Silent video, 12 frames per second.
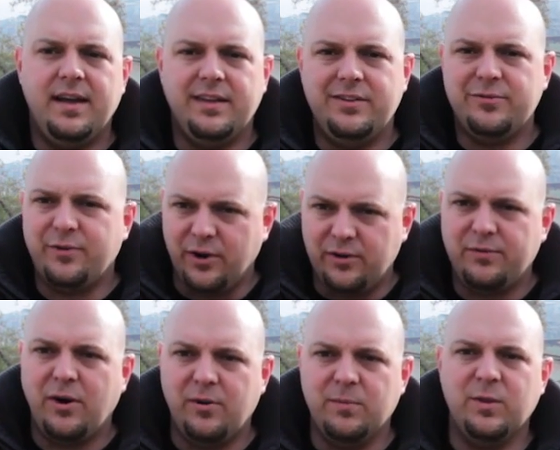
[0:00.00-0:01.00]
You've heard
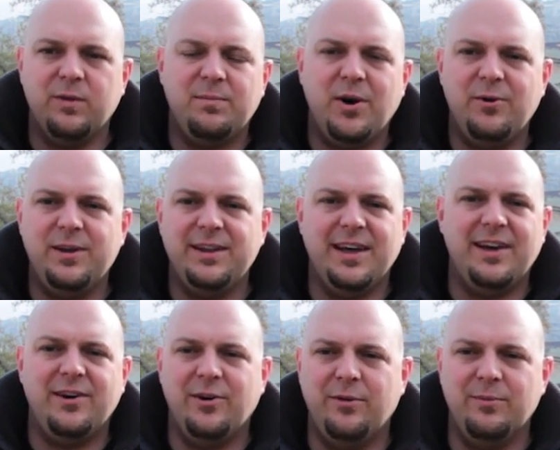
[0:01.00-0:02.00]
of Homer the poet,
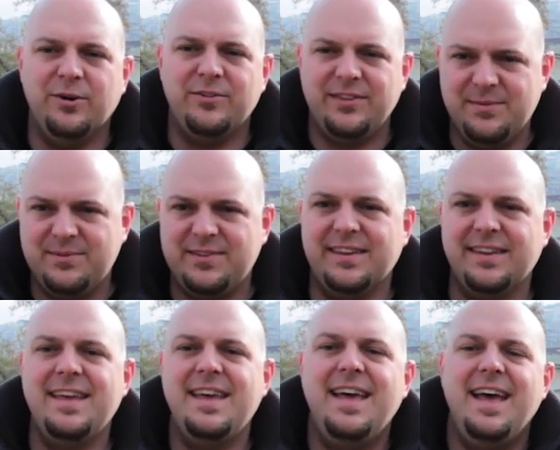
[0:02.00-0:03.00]
not Homer
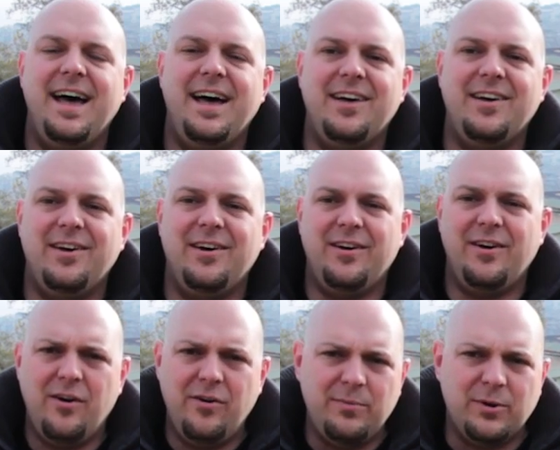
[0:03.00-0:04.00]
Simpson.
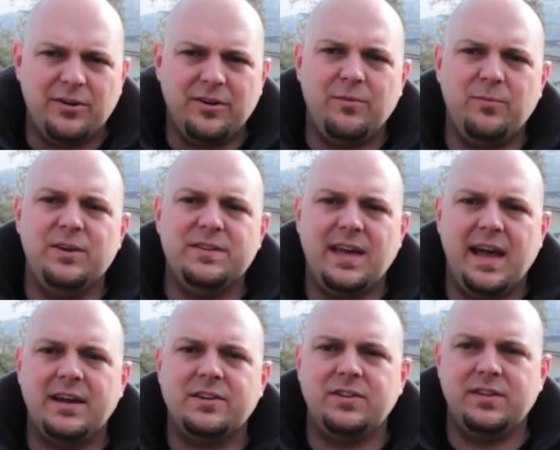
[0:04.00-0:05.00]
Homer was
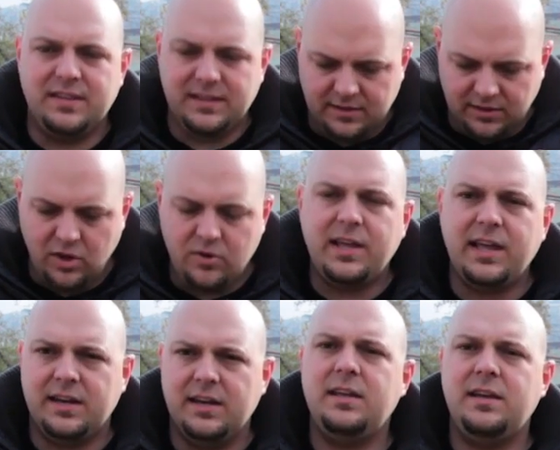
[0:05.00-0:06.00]
actually
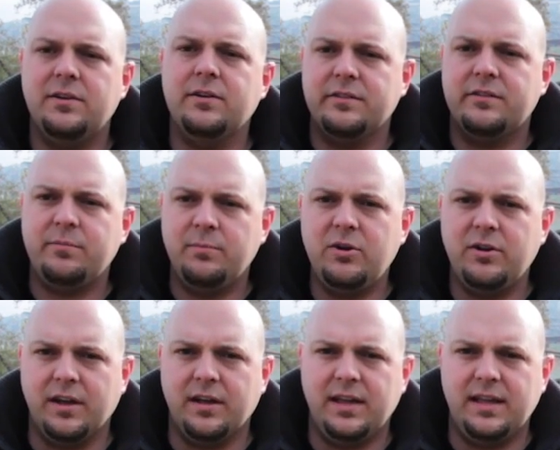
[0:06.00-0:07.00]
located here in
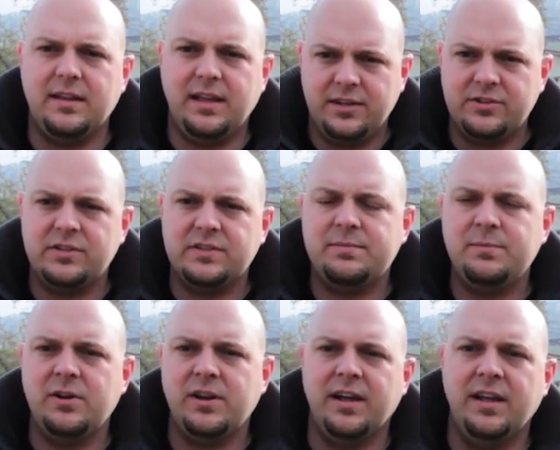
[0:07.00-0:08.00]
Smyrna, in ancient Smyrna.